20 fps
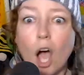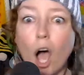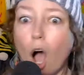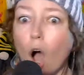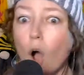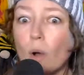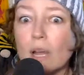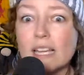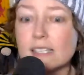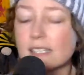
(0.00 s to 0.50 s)

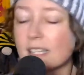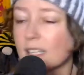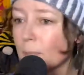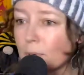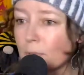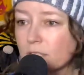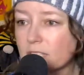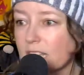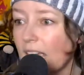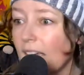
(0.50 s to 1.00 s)
in a
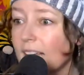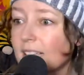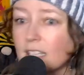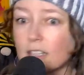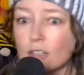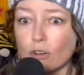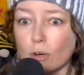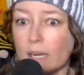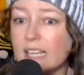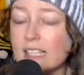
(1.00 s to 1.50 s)
protected
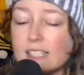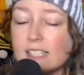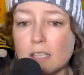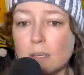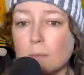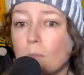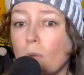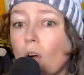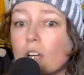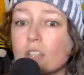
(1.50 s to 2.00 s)
group. He's in
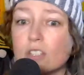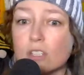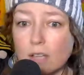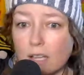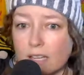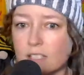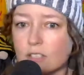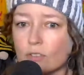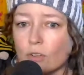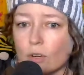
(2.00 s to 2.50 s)
a
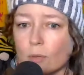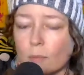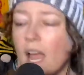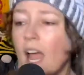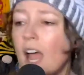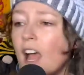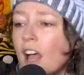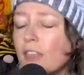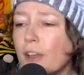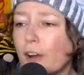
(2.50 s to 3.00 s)
marginalized group.
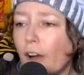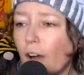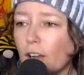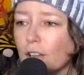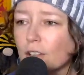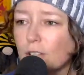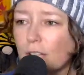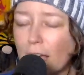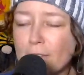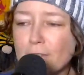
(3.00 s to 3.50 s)
There are
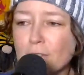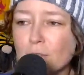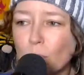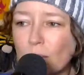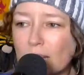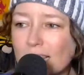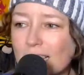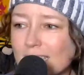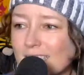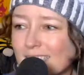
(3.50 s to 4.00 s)

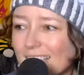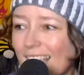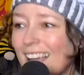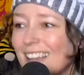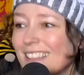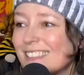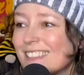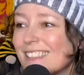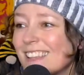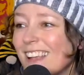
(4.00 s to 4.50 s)
left-wing
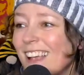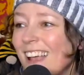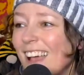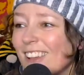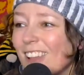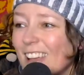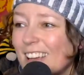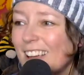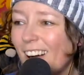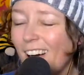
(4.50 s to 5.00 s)
sites
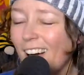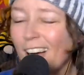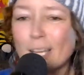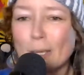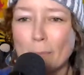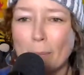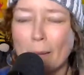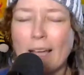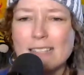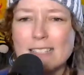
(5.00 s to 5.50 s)
like
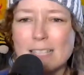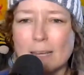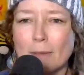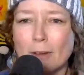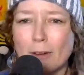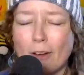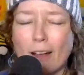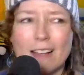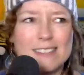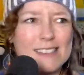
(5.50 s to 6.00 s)
Occupy
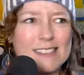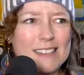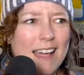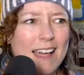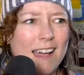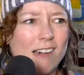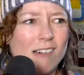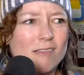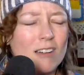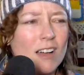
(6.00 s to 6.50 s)
Democrats
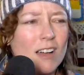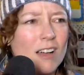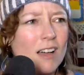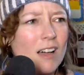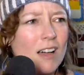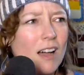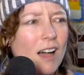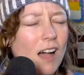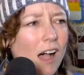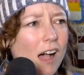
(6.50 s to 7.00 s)
now.
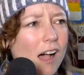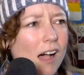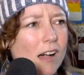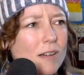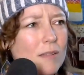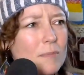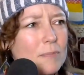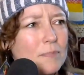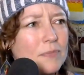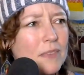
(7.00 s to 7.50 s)

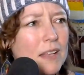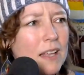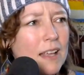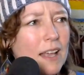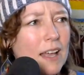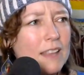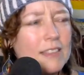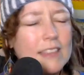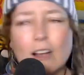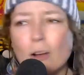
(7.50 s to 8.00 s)

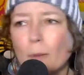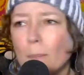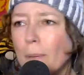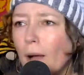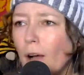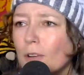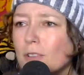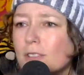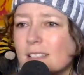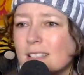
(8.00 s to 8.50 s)
They are
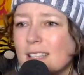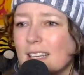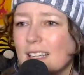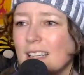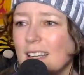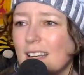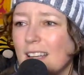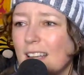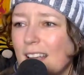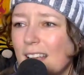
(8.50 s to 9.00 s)

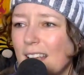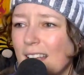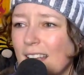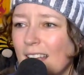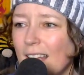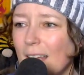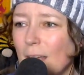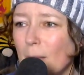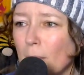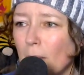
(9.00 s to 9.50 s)
posting
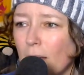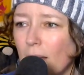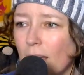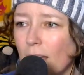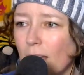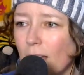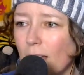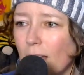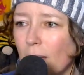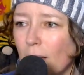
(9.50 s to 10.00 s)

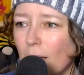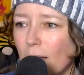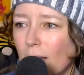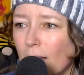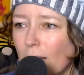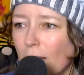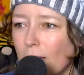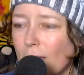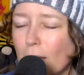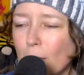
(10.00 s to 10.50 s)

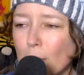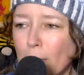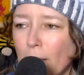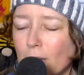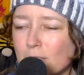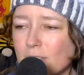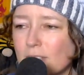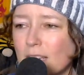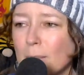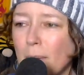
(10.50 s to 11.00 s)
They are
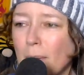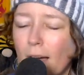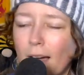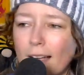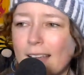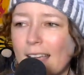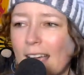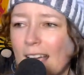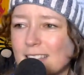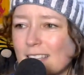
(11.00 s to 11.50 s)
posting
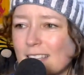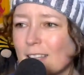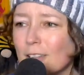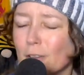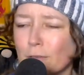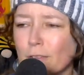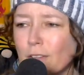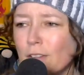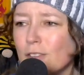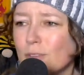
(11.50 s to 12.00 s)
podcast
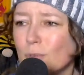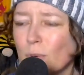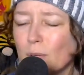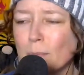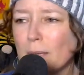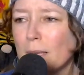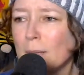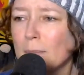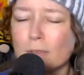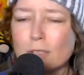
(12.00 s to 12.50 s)
interviews with
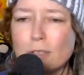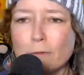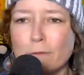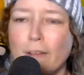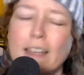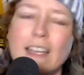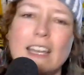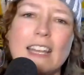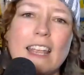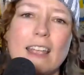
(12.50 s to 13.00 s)
people defending